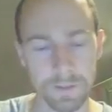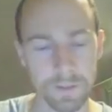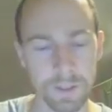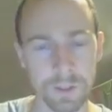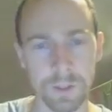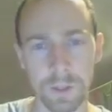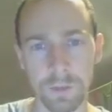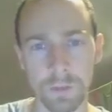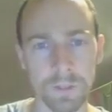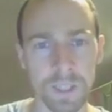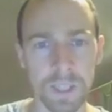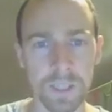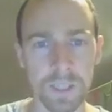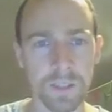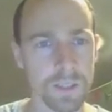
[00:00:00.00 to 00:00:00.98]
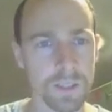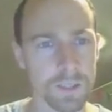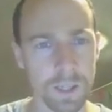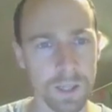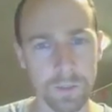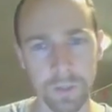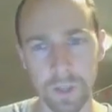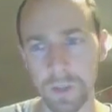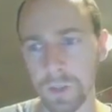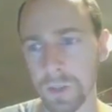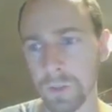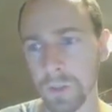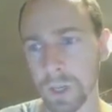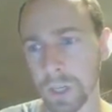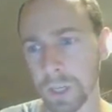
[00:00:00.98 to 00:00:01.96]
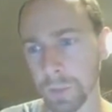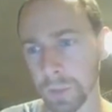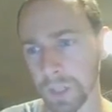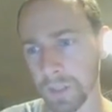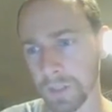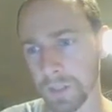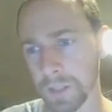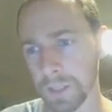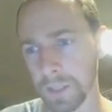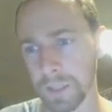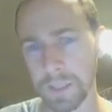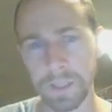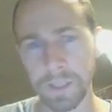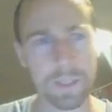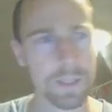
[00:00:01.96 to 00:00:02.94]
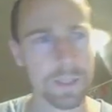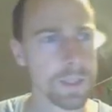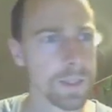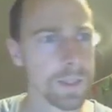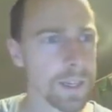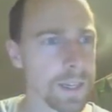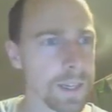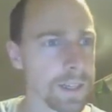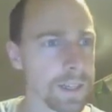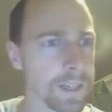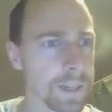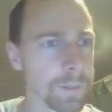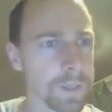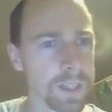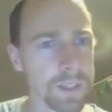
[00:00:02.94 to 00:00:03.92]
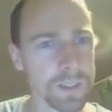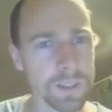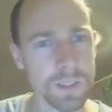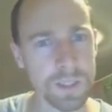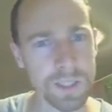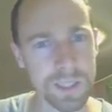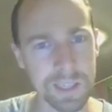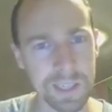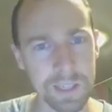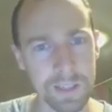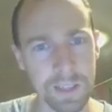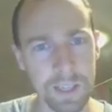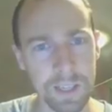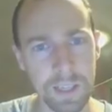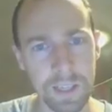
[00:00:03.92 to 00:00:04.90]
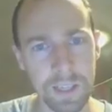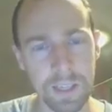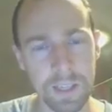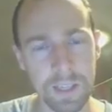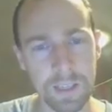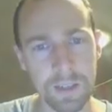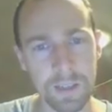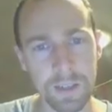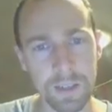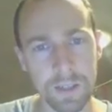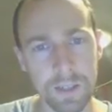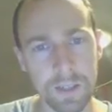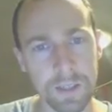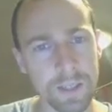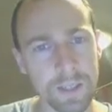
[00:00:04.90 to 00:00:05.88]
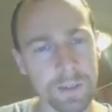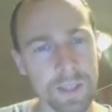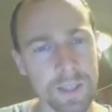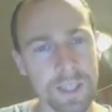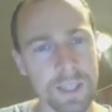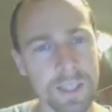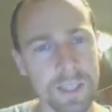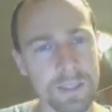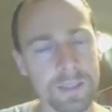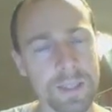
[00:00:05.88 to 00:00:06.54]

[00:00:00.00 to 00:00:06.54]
Control V. So now I've got a new document. And I'm going to select the... Oh, now I can't.